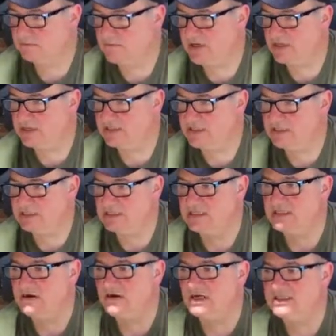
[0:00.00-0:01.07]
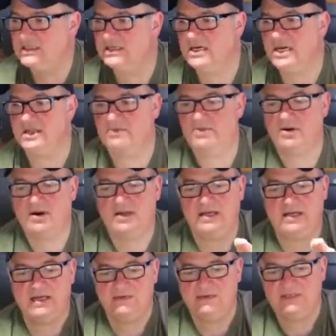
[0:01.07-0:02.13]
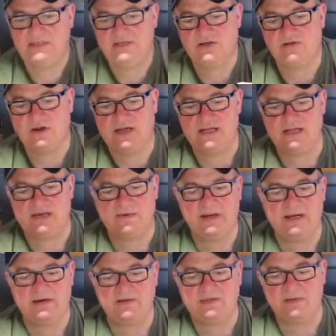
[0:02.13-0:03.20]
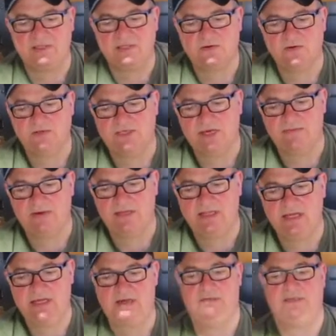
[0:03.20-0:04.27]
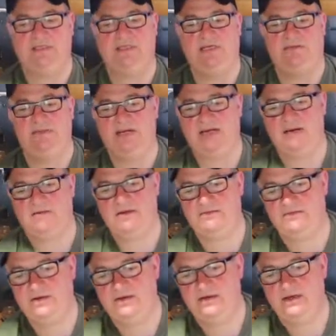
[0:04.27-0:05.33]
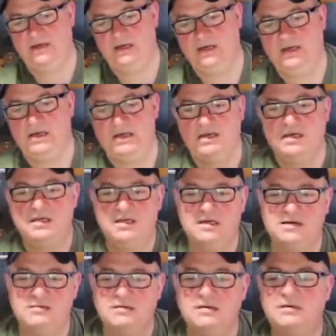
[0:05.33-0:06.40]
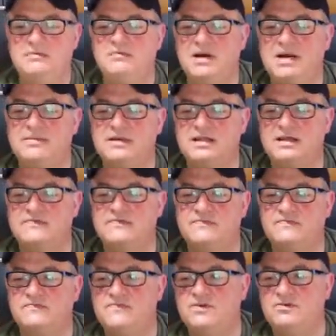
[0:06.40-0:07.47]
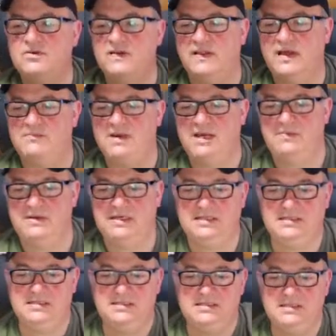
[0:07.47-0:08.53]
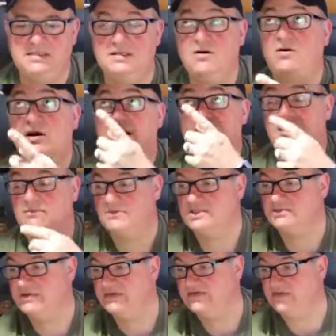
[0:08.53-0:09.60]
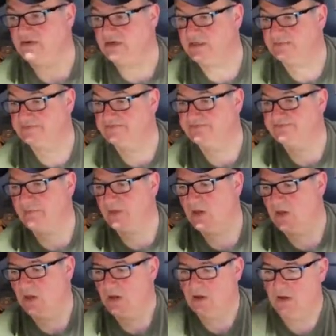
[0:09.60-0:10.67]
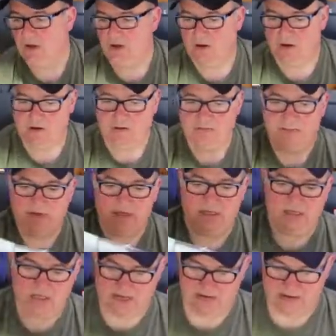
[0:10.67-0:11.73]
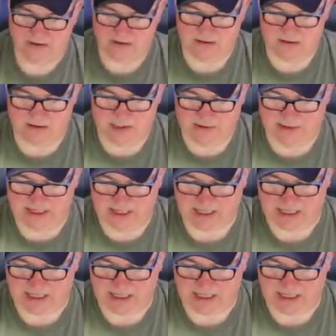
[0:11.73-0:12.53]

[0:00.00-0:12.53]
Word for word: but she, she's nice. You get the pilot in it, which is great. I mean, it looks a bit squished up in there. You could be sitting back a bit, but you know, uh, maybe they flew like that. Maybe he's he's eyeing up my Spitfire. But you know, I mean,